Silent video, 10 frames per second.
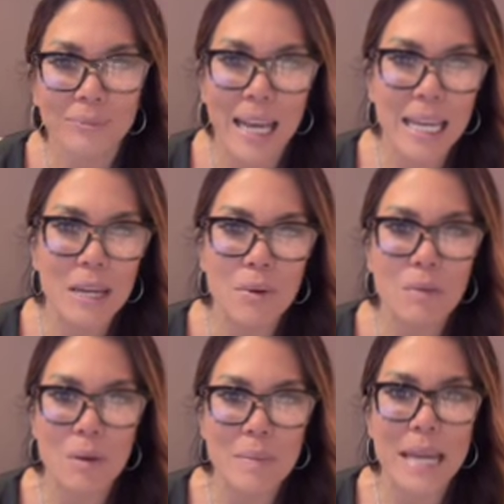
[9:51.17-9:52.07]
Anyone
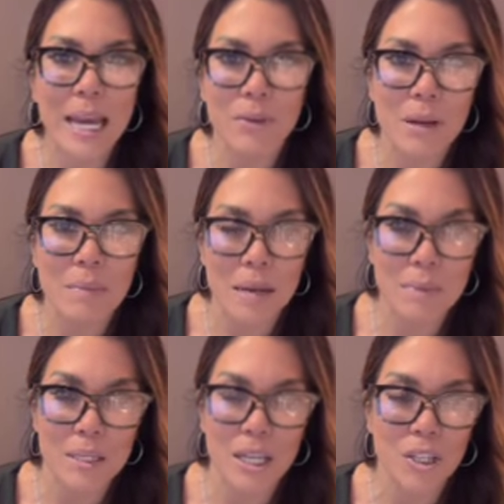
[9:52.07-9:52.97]
would be angry in my
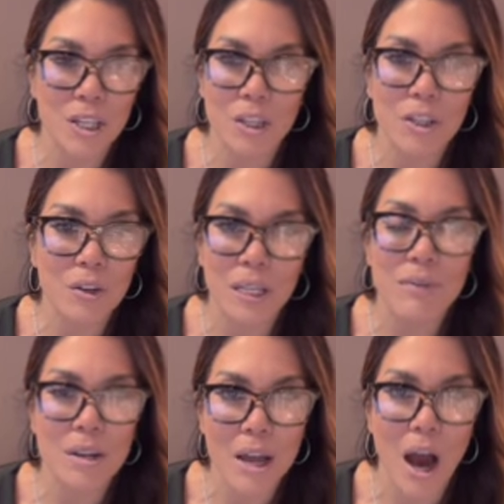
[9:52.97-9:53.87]
position. You don't
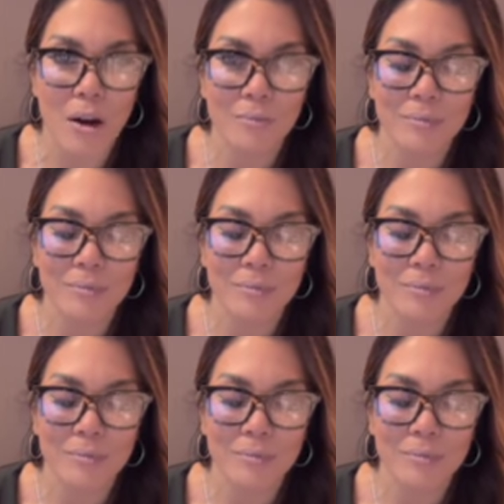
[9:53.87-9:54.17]
even know.